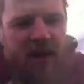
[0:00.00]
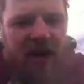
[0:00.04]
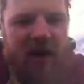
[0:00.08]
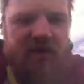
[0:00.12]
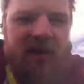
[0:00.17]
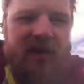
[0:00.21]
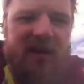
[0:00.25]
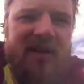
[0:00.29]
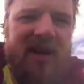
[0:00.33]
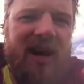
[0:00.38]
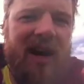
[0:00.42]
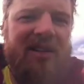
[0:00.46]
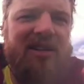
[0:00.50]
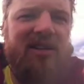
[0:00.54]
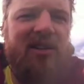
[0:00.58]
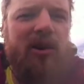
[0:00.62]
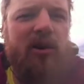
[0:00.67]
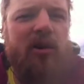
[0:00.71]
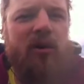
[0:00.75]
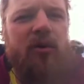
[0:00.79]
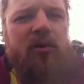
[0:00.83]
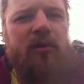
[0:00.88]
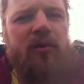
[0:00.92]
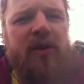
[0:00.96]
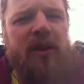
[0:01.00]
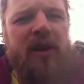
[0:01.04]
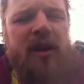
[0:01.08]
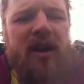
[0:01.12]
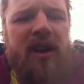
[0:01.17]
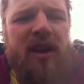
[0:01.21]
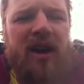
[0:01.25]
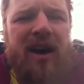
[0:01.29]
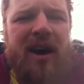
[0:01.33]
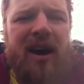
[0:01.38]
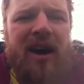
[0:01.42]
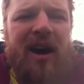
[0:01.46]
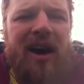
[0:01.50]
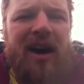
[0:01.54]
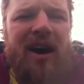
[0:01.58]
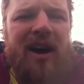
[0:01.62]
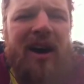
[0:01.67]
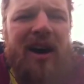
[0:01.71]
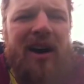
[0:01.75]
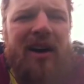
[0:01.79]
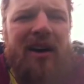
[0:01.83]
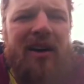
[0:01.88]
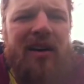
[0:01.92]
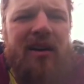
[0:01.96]
I have the tattoo,
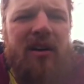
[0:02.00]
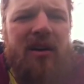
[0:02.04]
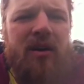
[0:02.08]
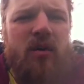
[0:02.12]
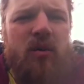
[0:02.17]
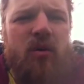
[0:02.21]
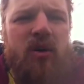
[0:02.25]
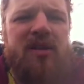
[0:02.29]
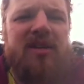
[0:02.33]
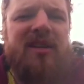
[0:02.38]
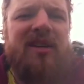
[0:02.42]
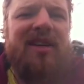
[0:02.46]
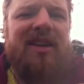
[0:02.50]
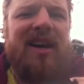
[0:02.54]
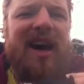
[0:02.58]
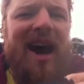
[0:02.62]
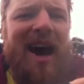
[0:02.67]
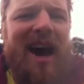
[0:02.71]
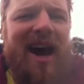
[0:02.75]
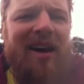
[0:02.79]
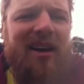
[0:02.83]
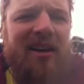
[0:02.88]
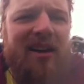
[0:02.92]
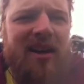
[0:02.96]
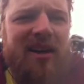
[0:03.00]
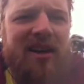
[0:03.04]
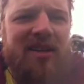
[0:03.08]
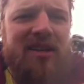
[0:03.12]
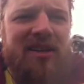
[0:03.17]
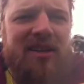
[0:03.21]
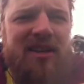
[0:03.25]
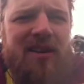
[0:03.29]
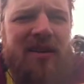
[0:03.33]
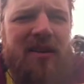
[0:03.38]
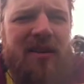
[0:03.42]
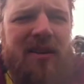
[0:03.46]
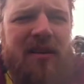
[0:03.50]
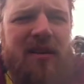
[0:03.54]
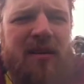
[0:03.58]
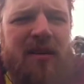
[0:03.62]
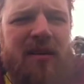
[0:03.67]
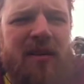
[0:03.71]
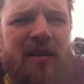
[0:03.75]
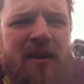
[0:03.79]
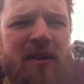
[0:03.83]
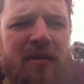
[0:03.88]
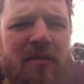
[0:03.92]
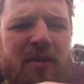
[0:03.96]
was the catalyst
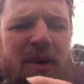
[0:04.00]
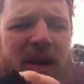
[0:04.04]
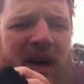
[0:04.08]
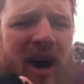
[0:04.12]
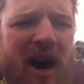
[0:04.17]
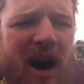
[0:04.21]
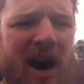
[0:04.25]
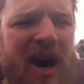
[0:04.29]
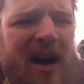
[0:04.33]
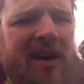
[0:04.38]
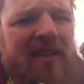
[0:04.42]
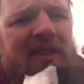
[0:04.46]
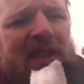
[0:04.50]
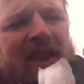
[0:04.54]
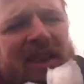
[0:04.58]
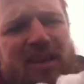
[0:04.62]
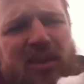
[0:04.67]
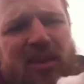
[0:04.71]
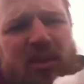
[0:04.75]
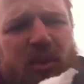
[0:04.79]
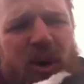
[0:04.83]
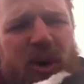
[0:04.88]
behind this